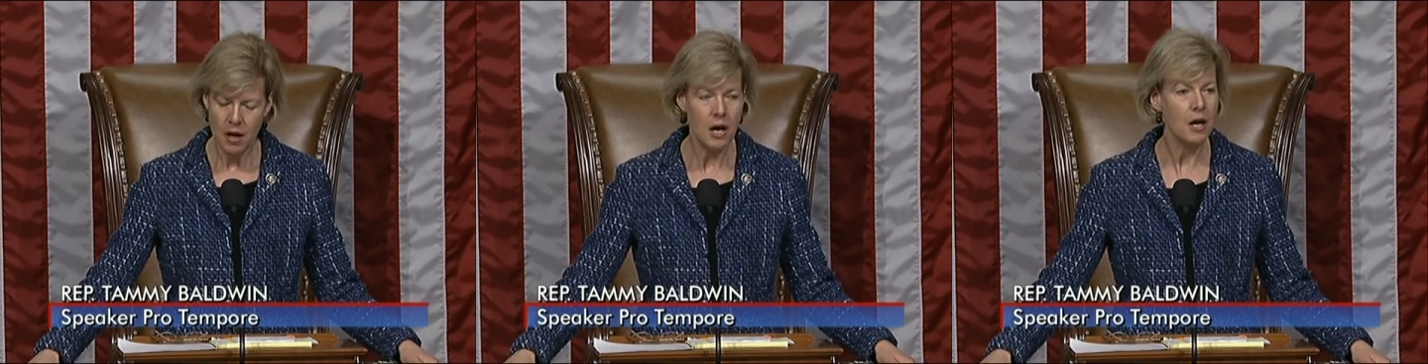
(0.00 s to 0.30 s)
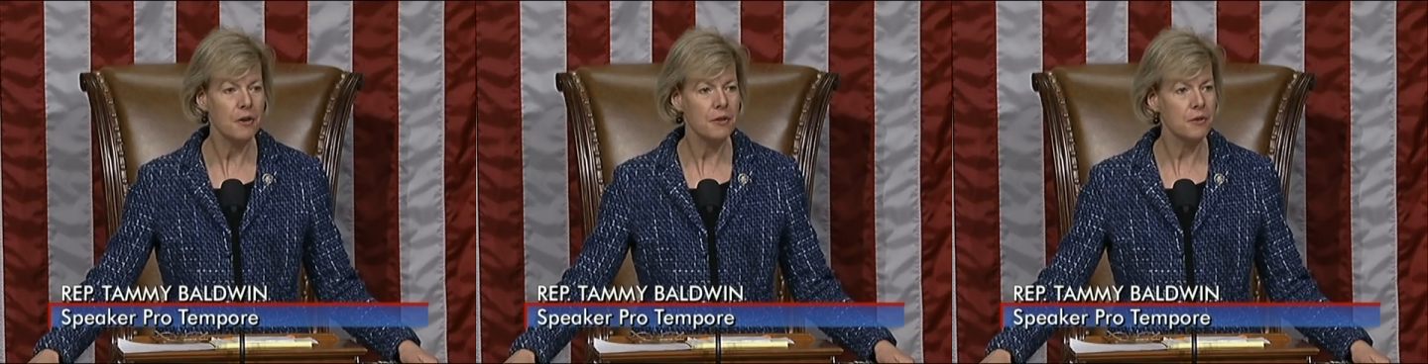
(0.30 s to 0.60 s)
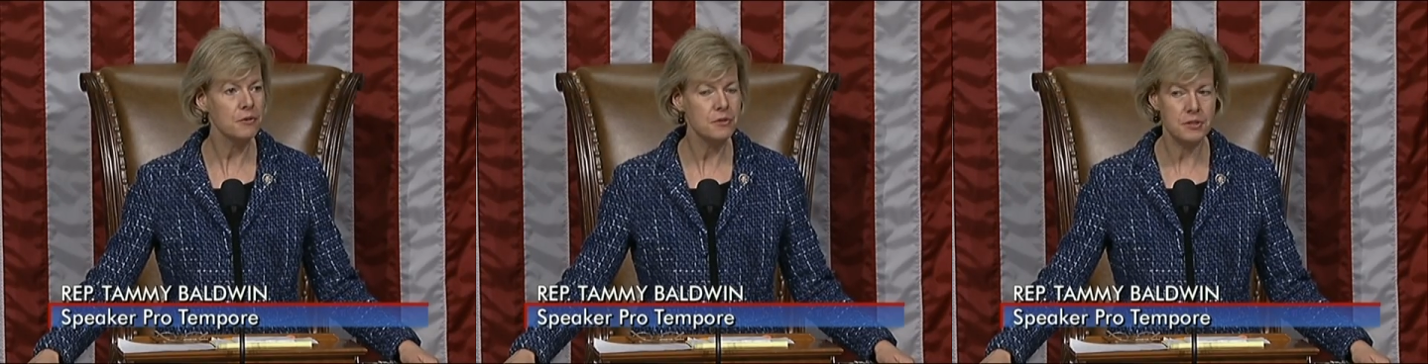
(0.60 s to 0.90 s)
All
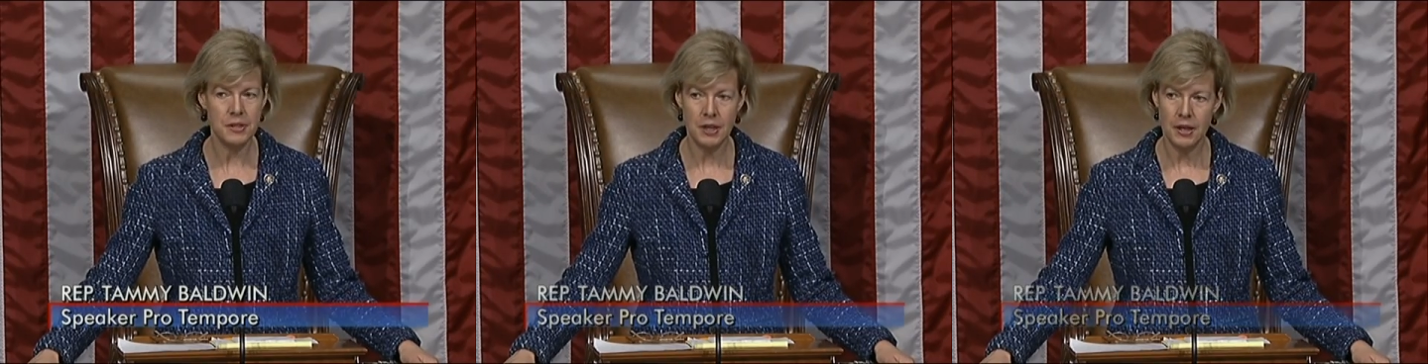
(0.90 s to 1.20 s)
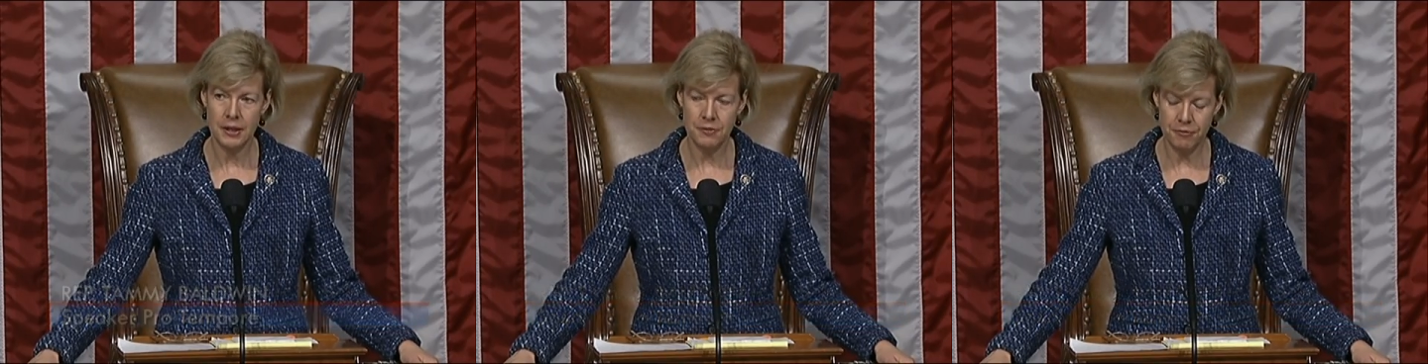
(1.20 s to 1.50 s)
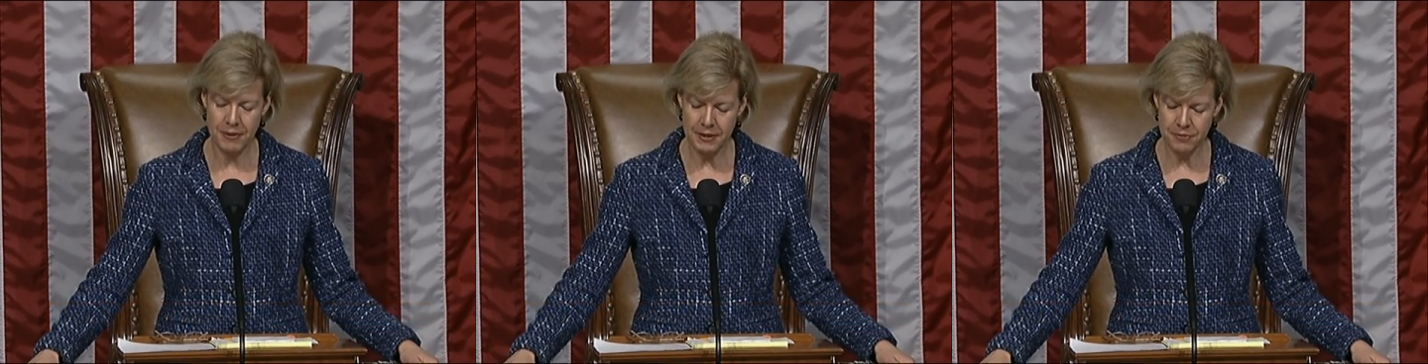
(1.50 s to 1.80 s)
those in
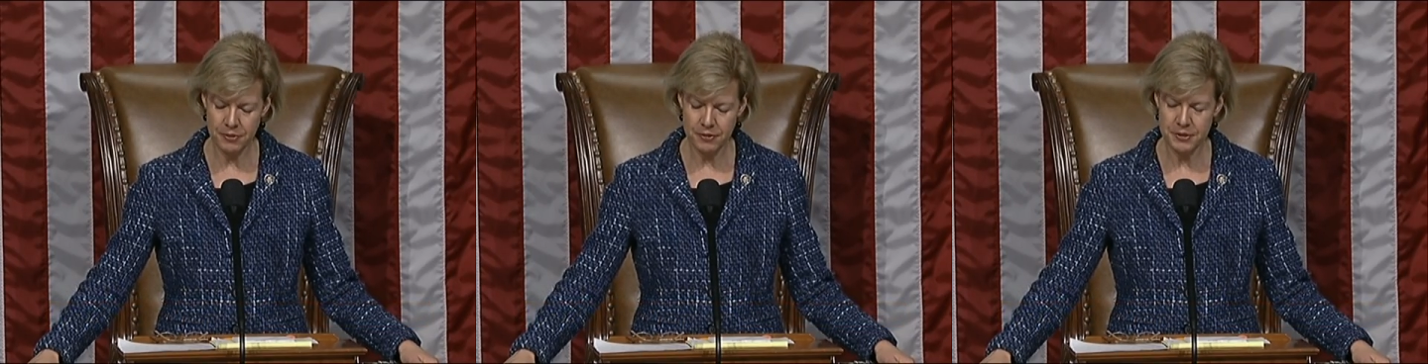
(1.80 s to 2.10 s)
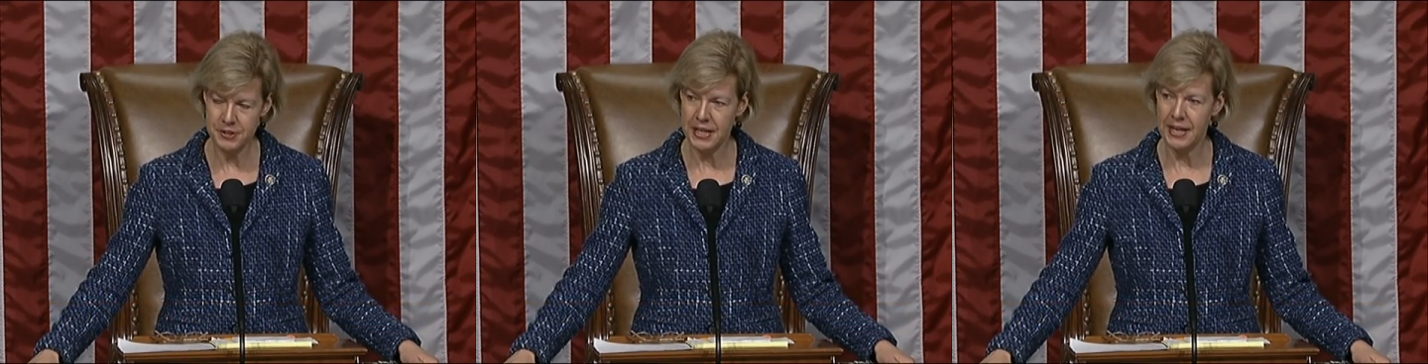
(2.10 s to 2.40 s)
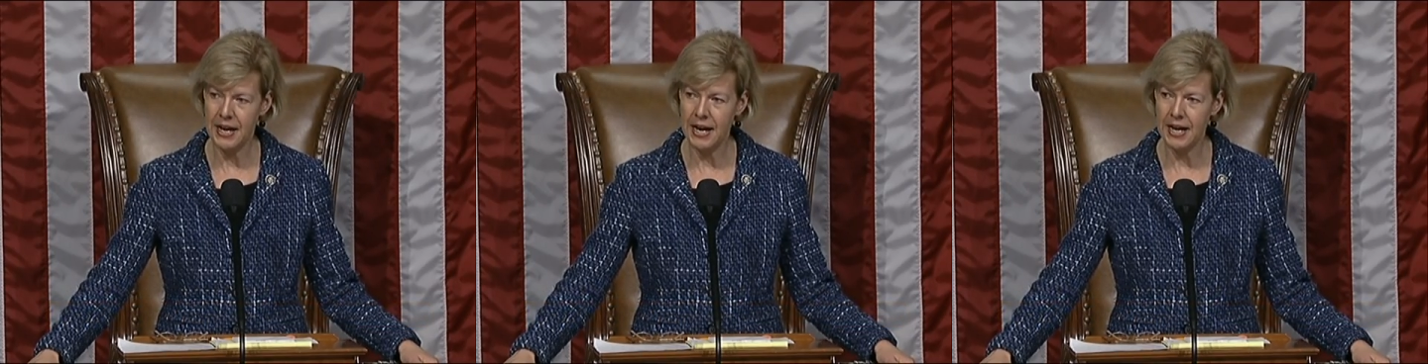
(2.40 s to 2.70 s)
favor
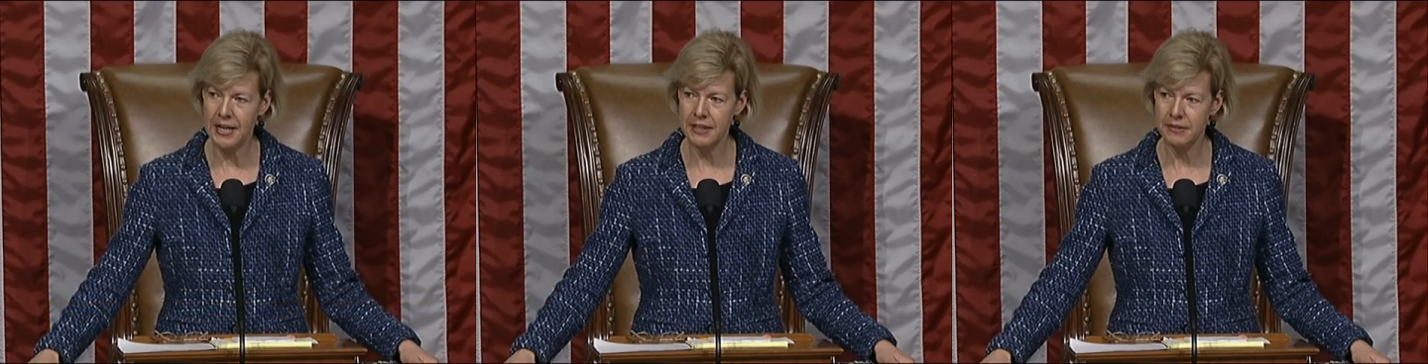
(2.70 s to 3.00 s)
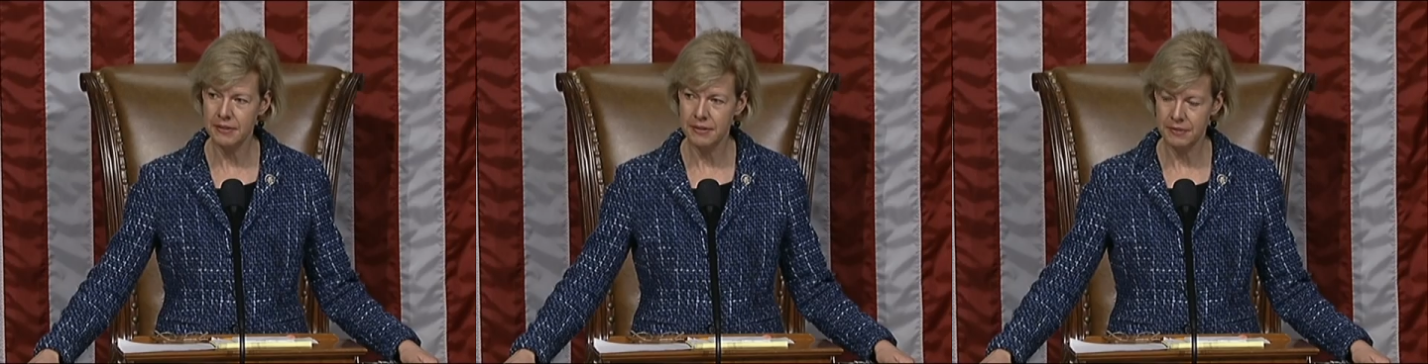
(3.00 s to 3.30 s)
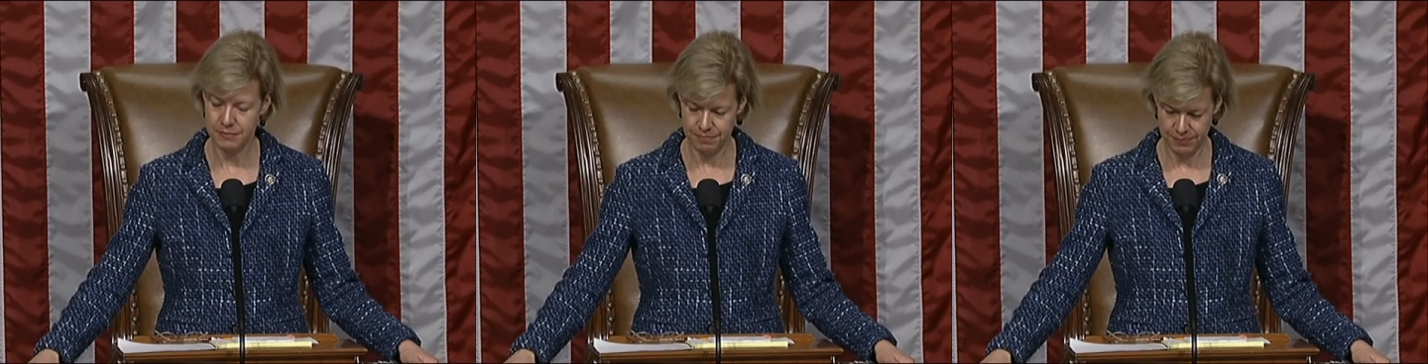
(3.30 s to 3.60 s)
say aye.
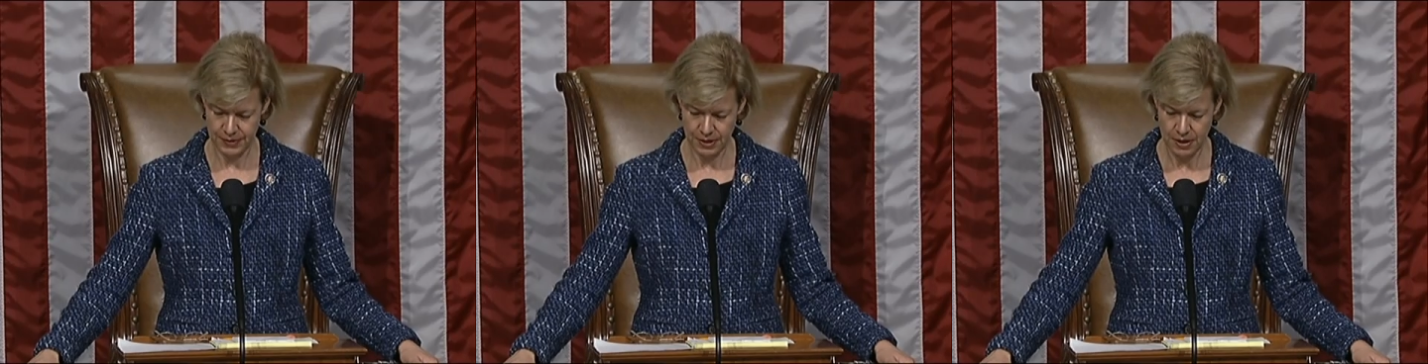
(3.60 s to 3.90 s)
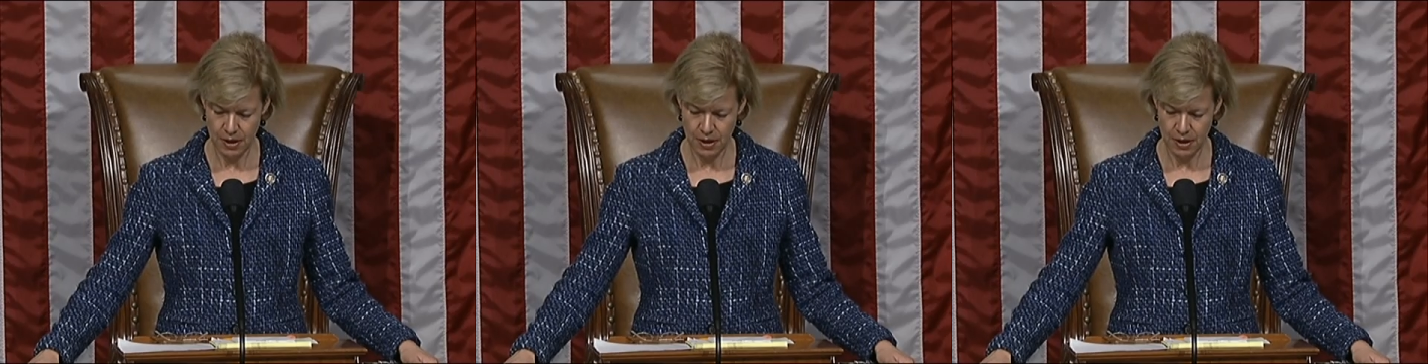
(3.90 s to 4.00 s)
aye.